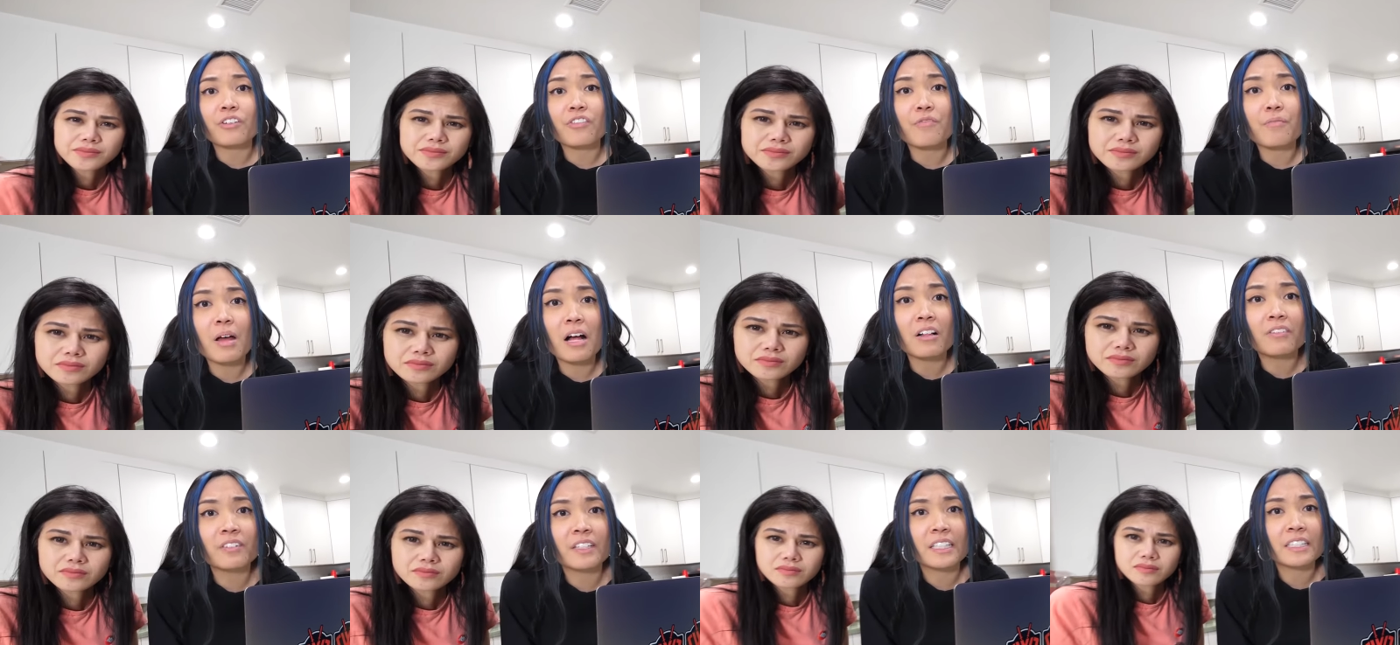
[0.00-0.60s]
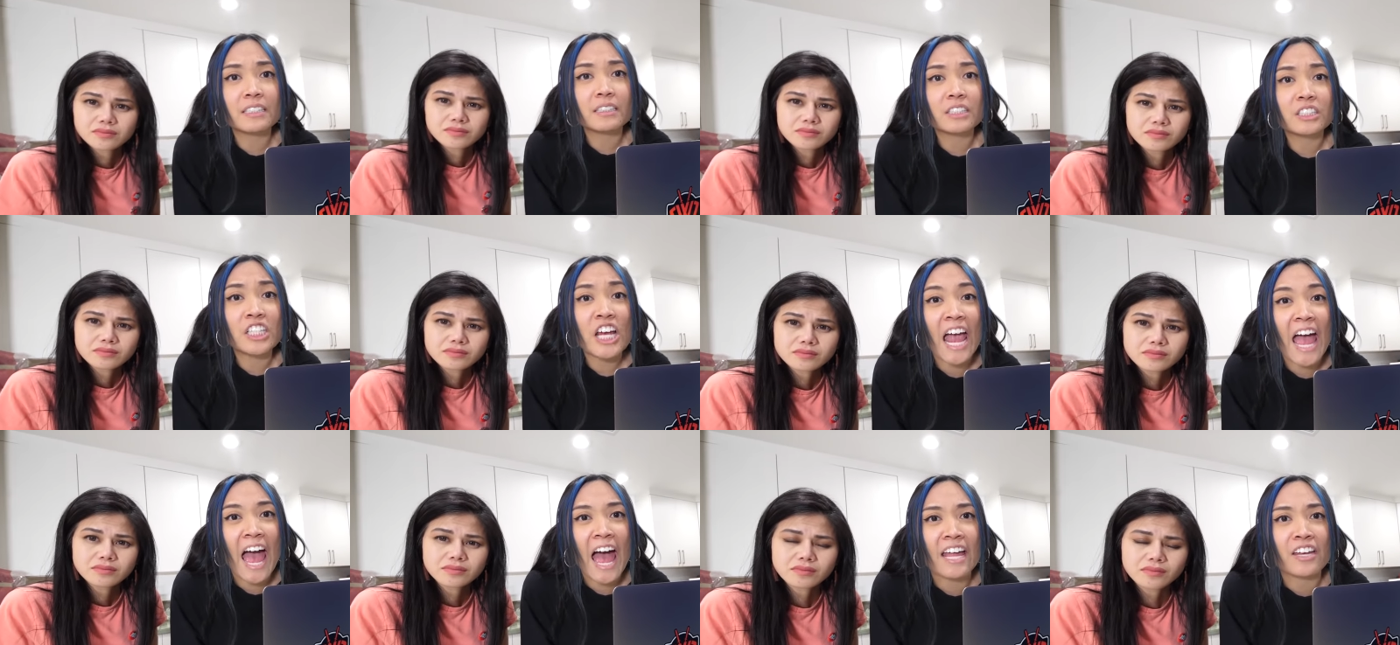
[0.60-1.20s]
Speaker 1: yeah. if Melvin and
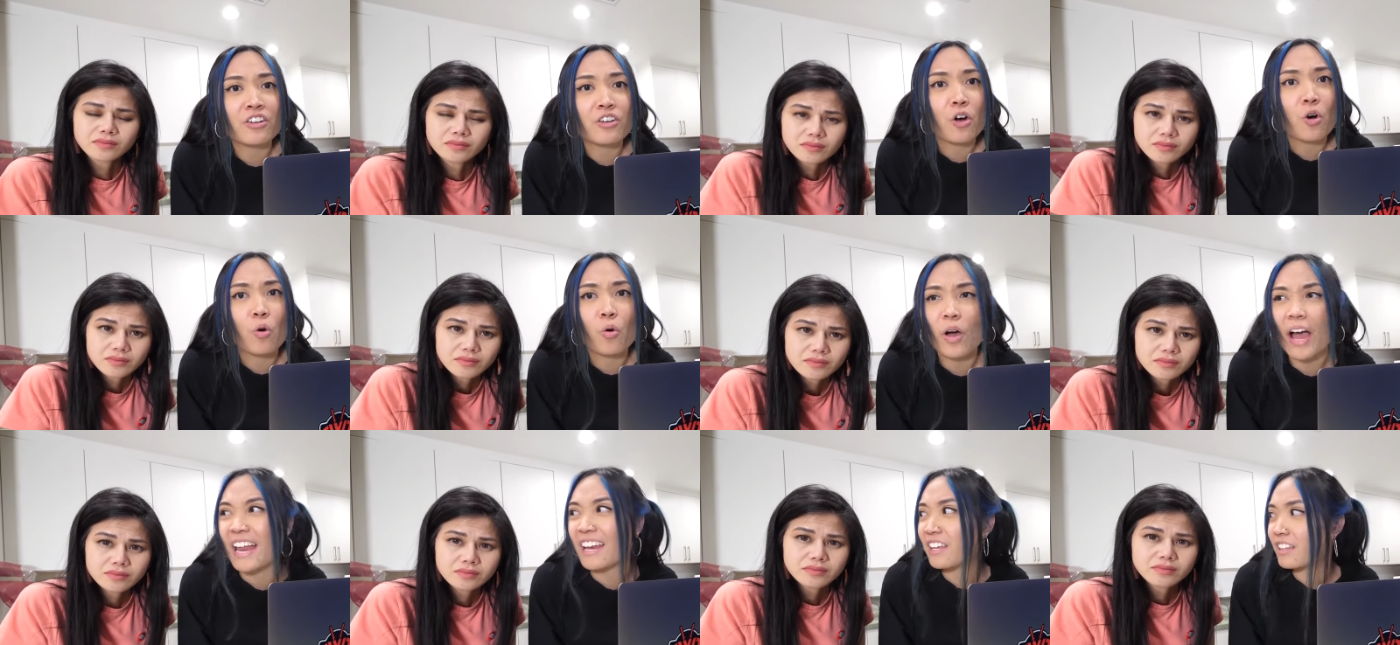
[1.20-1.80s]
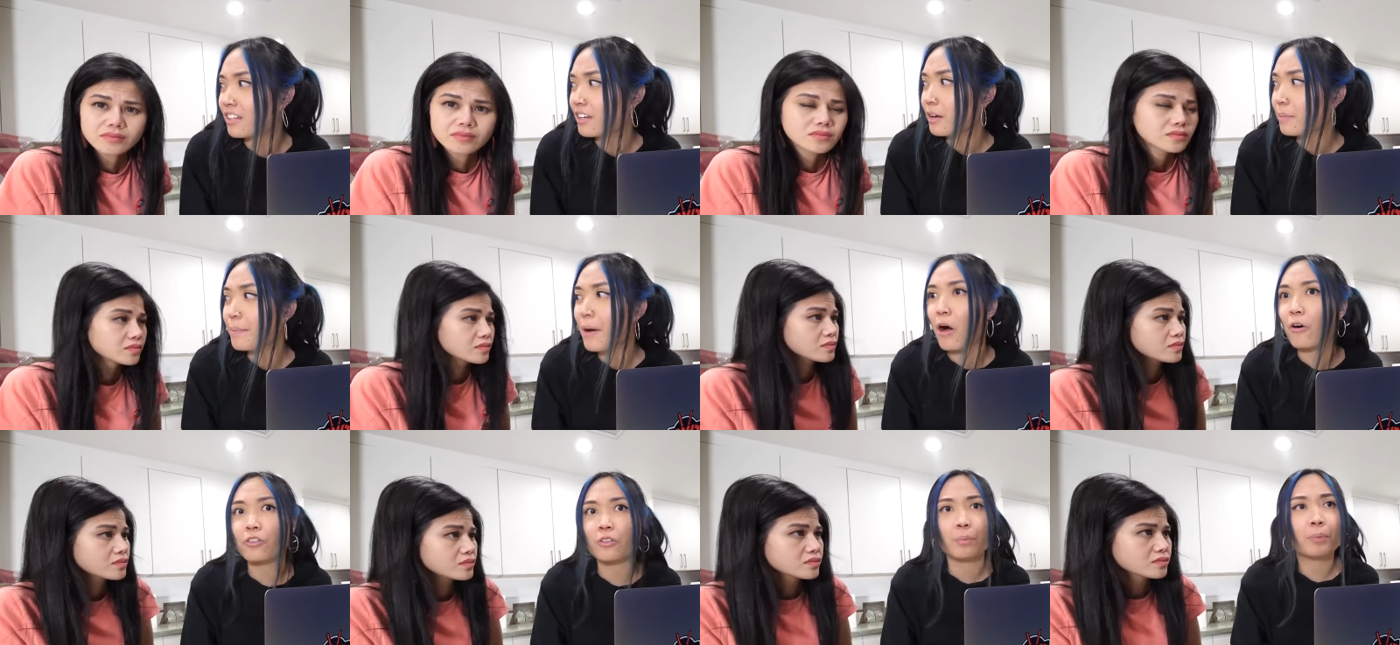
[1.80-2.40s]
Chad know anything
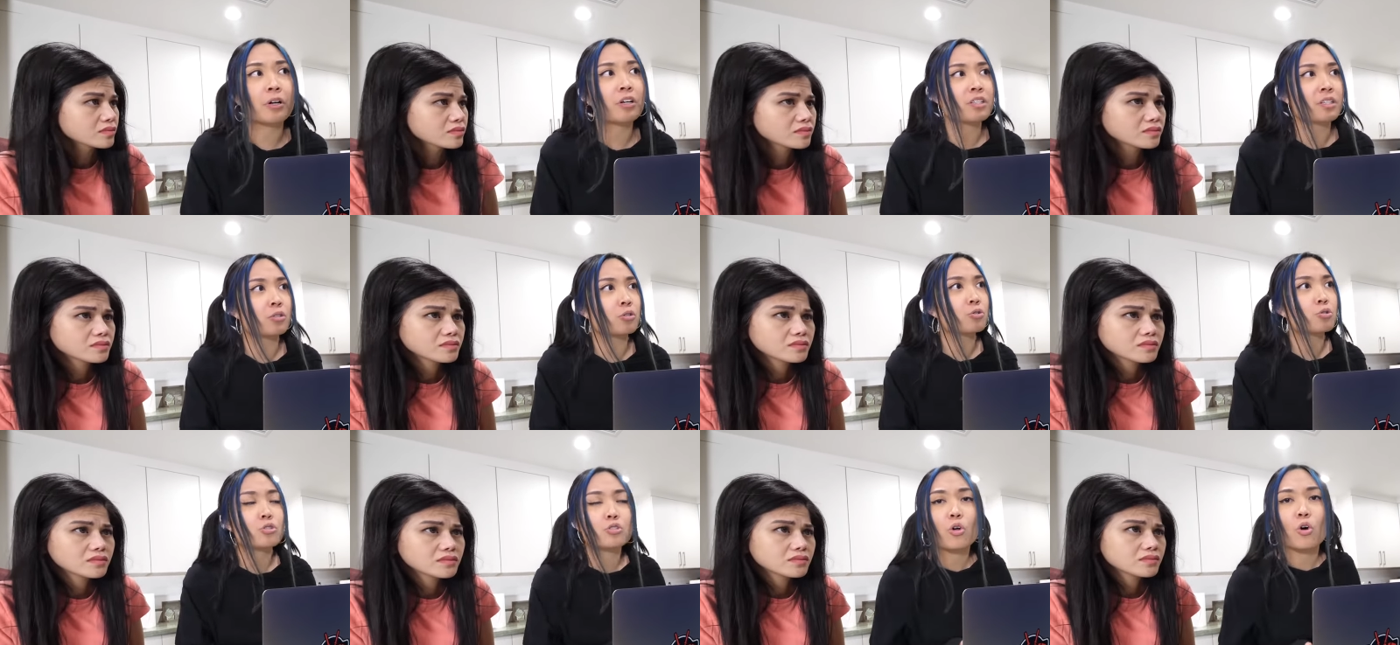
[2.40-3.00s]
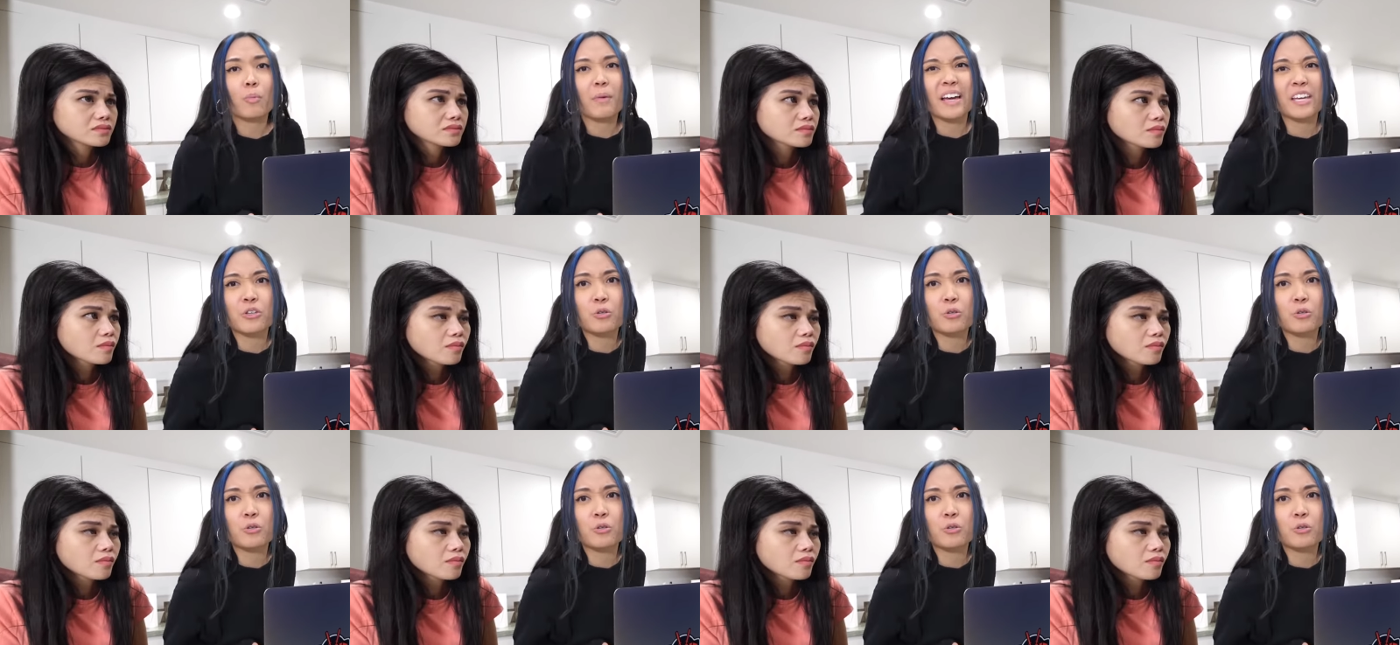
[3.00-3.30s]
about the person who stole my